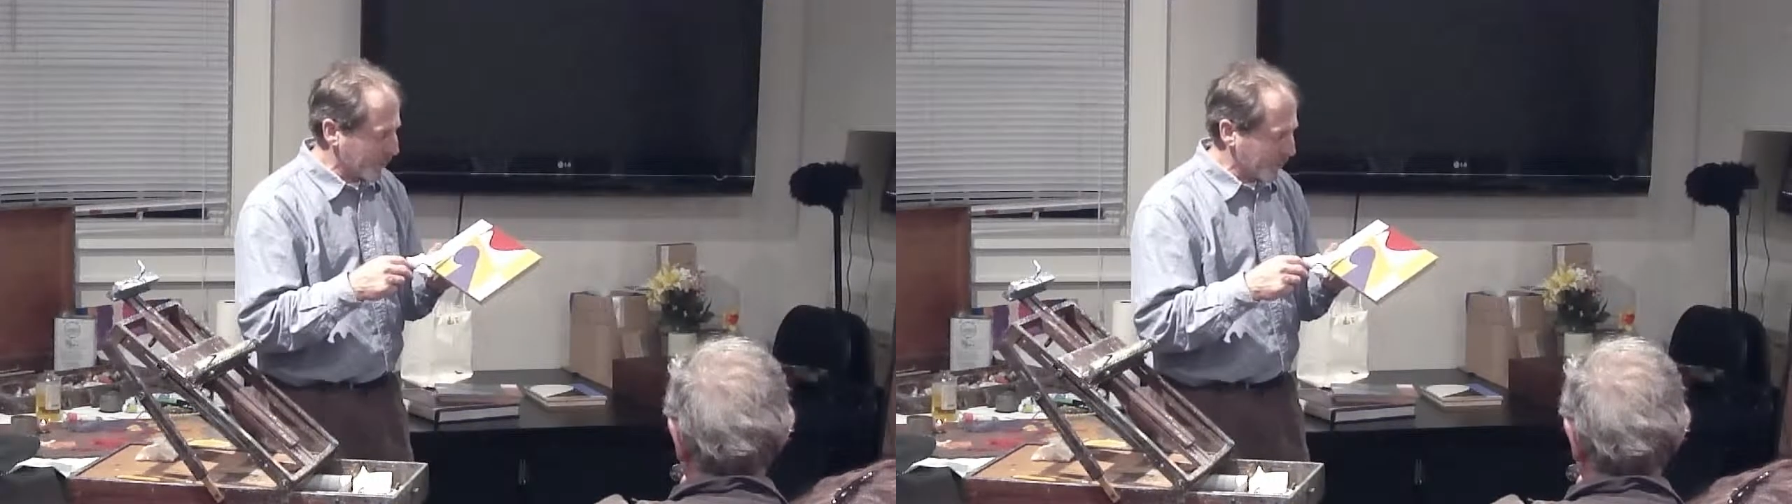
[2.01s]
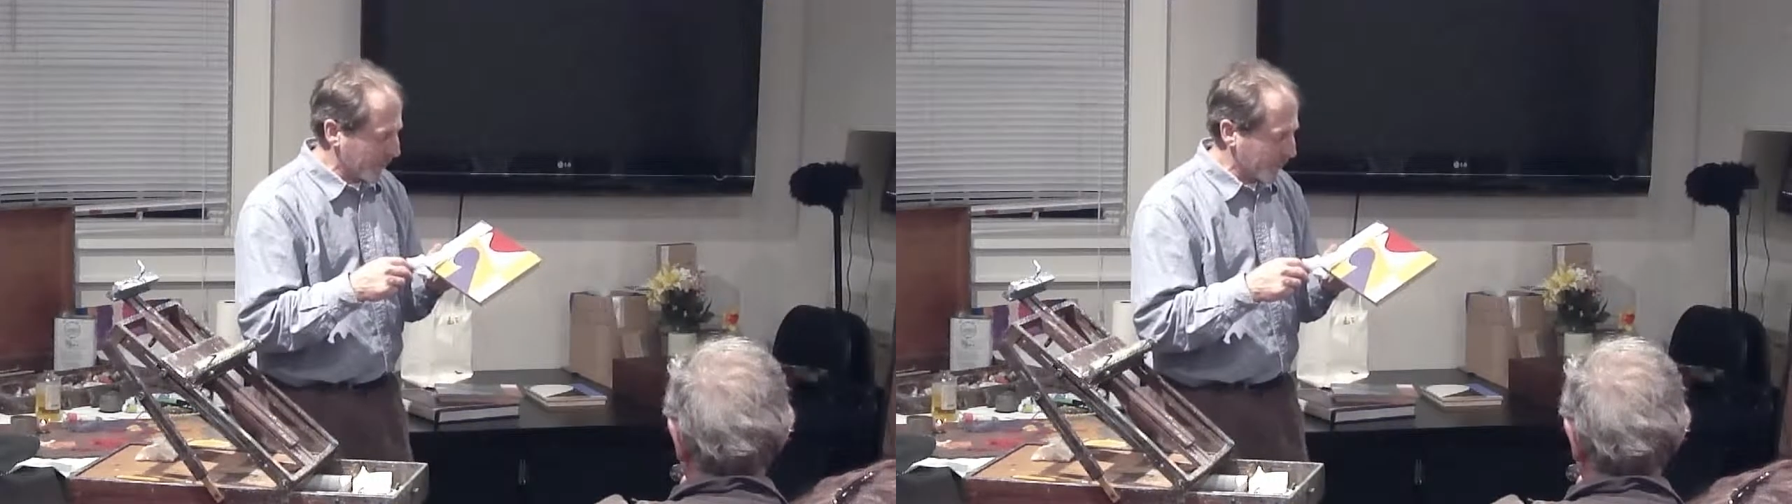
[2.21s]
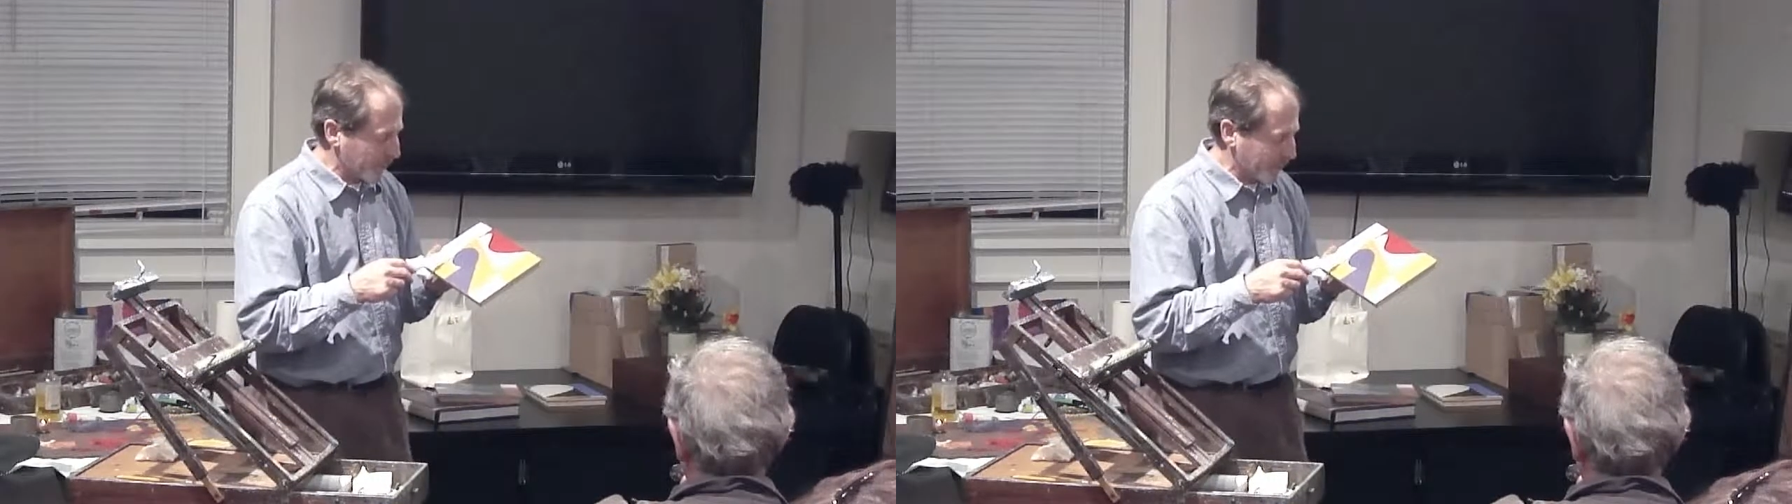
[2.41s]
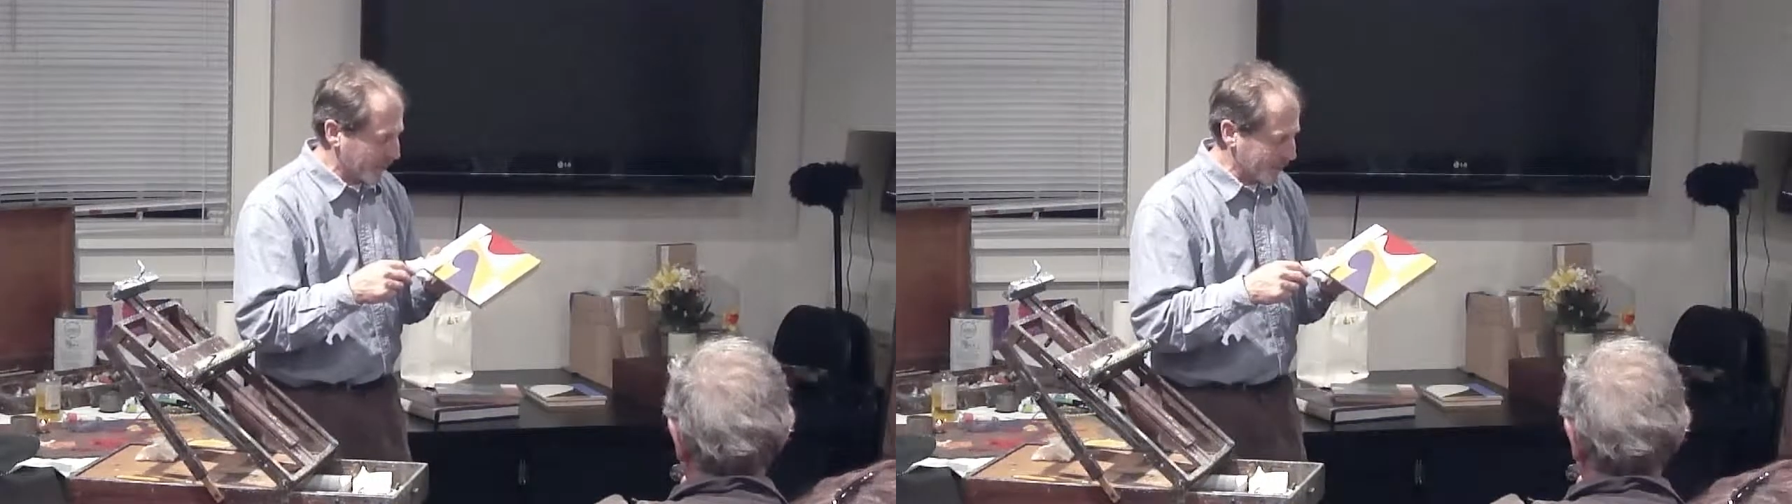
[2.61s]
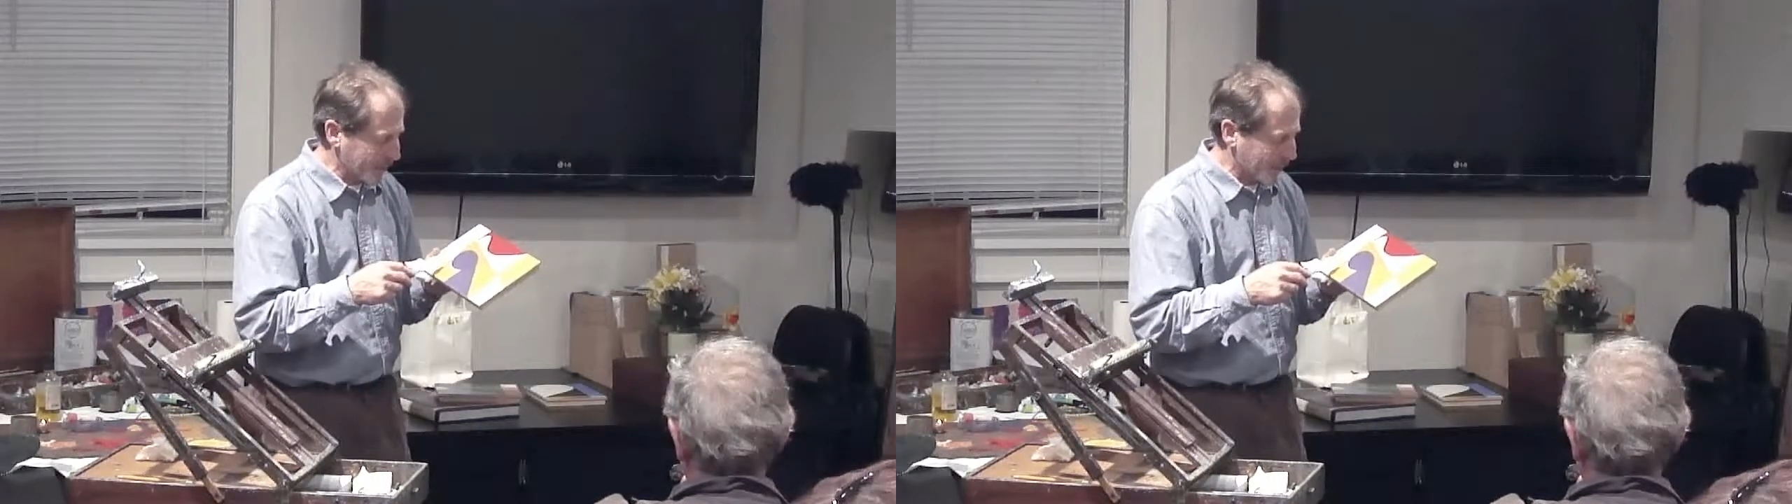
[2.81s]
and painting from a
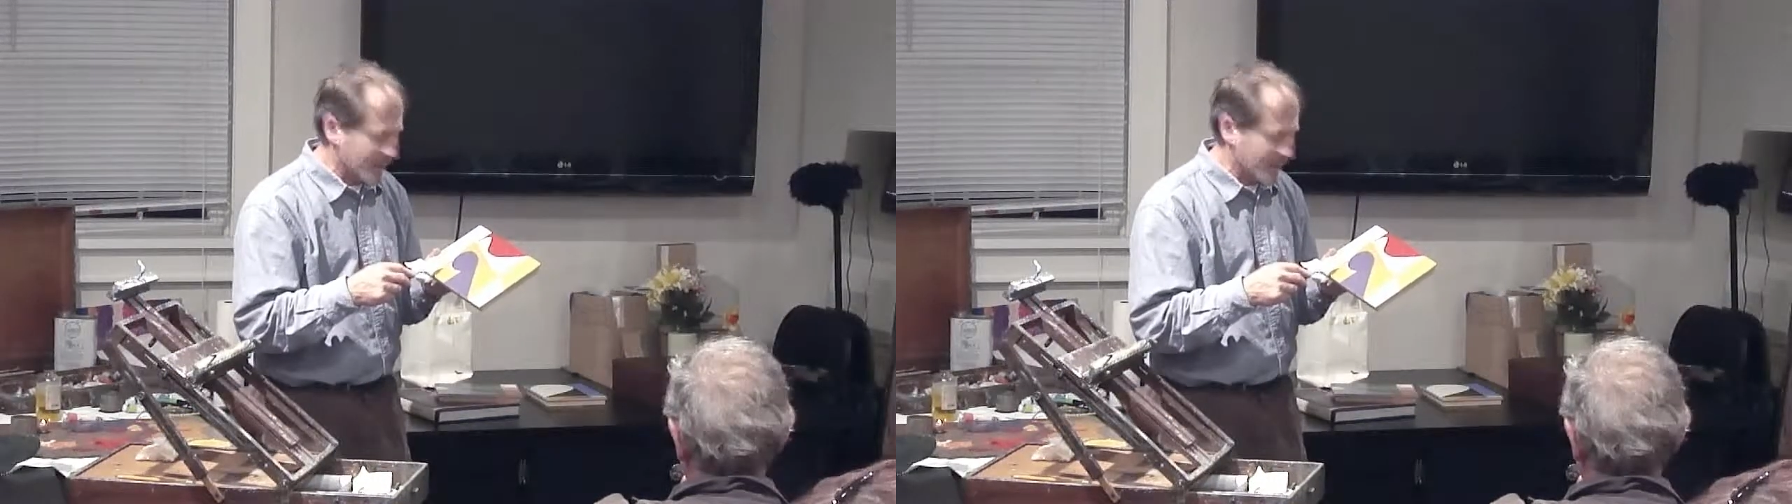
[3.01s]
landscape,